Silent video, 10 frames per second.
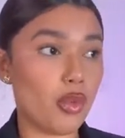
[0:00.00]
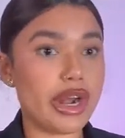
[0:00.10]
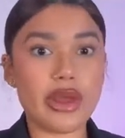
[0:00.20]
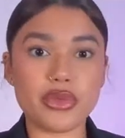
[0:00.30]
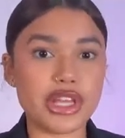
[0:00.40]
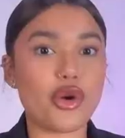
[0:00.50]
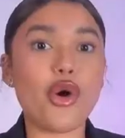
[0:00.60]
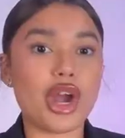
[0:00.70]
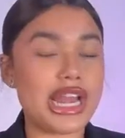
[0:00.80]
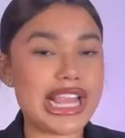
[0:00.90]
the
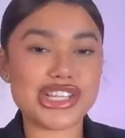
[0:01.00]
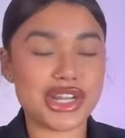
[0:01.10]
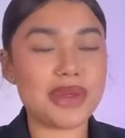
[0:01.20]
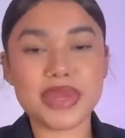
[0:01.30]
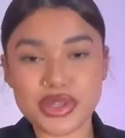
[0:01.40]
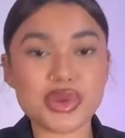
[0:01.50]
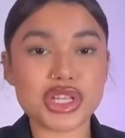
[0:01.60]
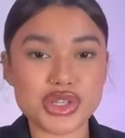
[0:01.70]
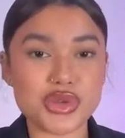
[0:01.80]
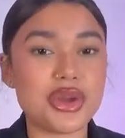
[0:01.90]
correlation in
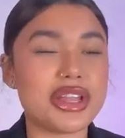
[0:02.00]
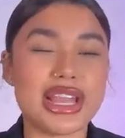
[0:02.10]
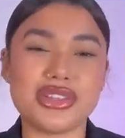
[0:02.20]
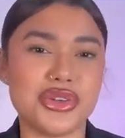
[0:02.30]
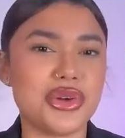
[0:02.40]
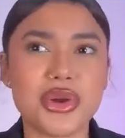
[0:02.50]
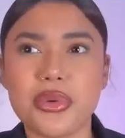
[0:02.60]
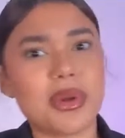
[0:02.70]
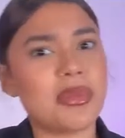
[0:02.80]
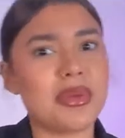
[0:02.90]
between the two, in case you don't
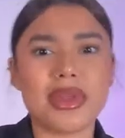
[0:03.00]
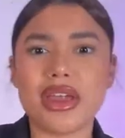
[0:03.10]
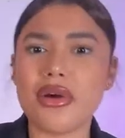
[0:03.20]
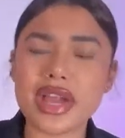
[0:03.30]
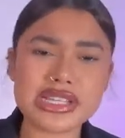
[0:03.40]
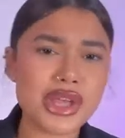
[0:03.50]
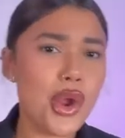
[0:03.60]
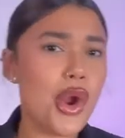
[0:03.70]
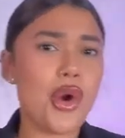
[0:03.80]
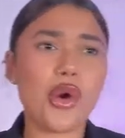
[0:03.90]
know what a BBL is
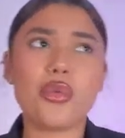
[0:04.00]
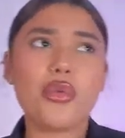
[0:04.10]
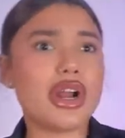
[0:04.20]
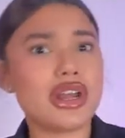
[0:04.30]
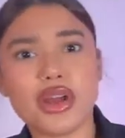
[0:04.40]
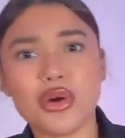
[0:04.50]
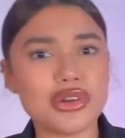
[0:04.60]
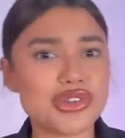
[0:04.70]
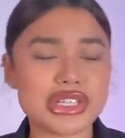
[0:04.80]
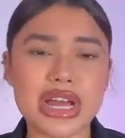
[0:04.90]
or what an
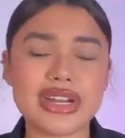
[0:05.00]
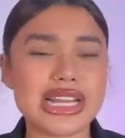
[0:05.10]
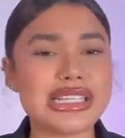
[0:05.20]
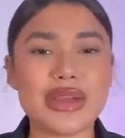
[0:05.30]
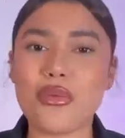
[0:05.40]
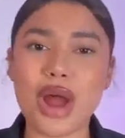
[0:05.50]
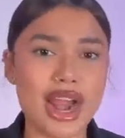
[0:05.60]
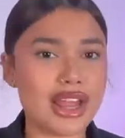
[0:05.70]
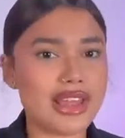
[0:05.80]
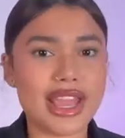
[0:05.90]
ultrasound is and
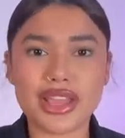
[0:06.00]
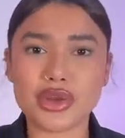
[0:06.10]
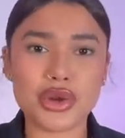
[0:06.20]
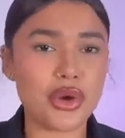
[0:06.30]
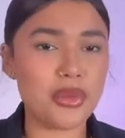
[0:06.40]
why are they, you